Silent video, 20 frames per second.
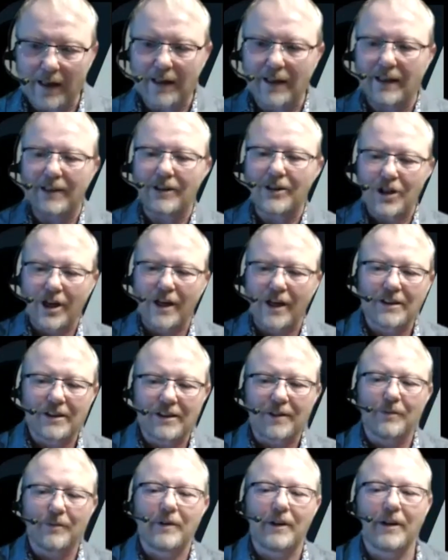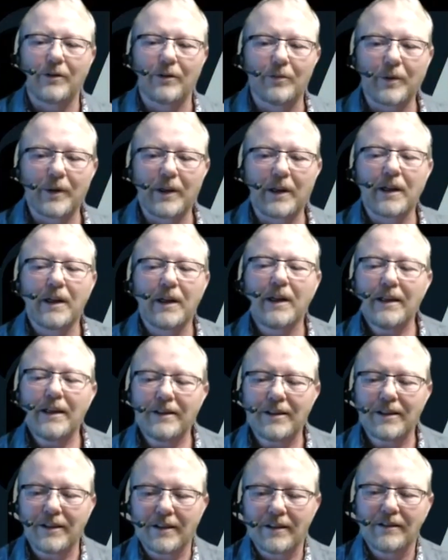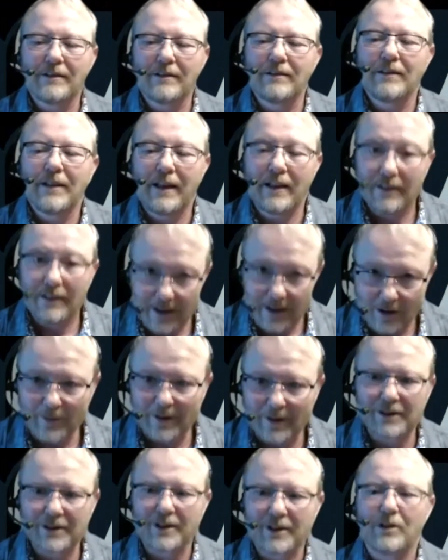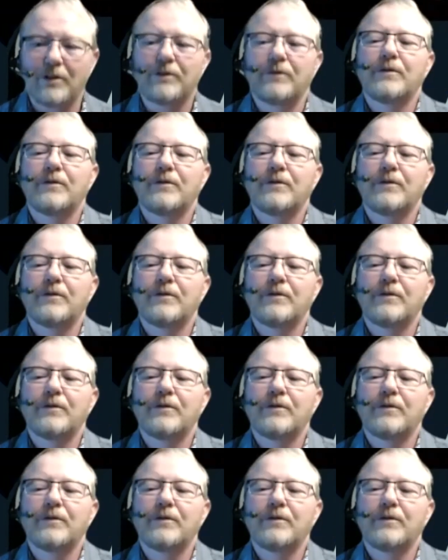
and change something, it would be and tell myself,